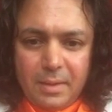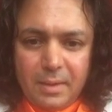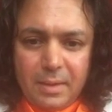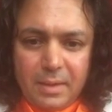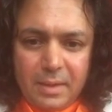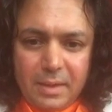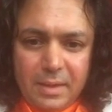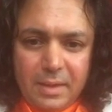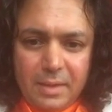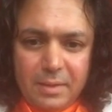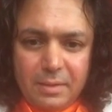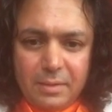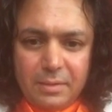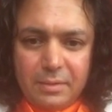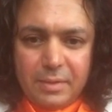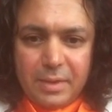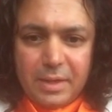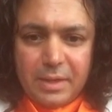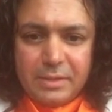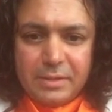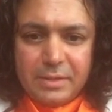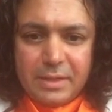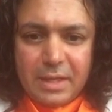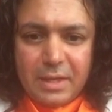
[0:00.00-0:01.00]
Carol
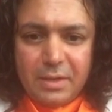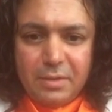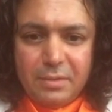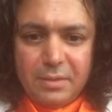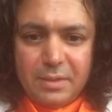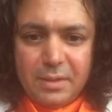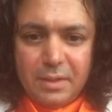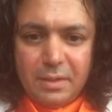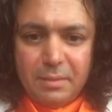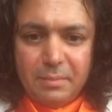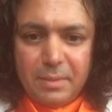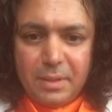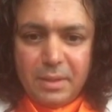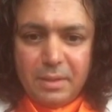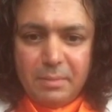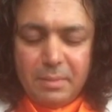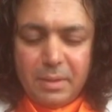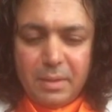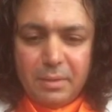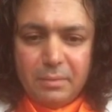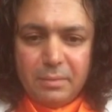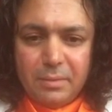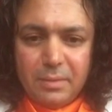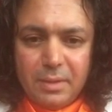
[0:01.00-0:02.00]
writes, can you tell me
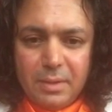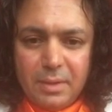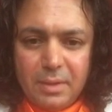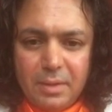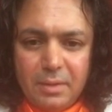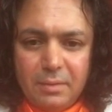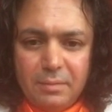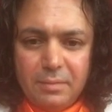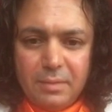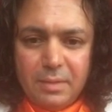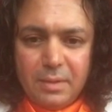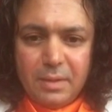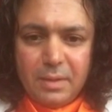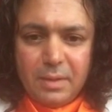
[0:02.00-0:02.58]
about love?